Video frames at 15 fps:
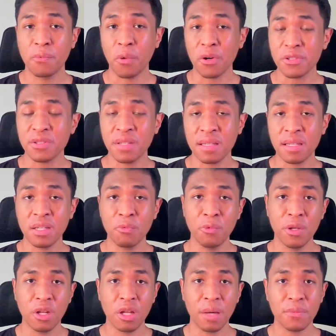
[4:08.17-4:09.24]
Fortunately,
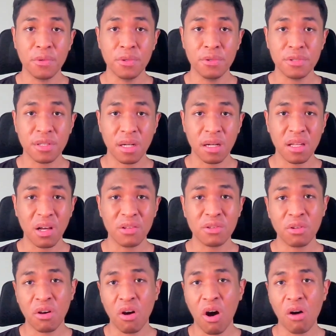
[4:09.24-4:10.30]
we don't have to use
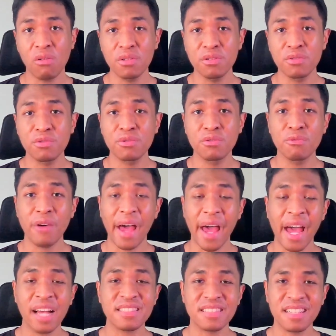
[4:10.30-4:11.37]
Claude Code to
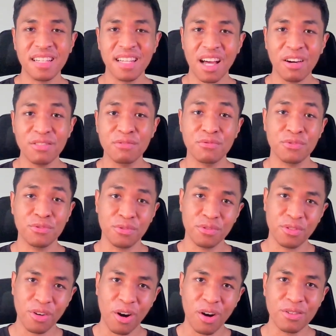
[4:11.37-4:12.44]
ask Claude to
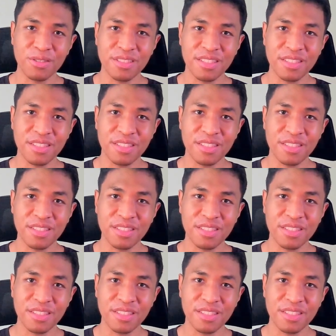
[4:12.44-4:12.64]
code.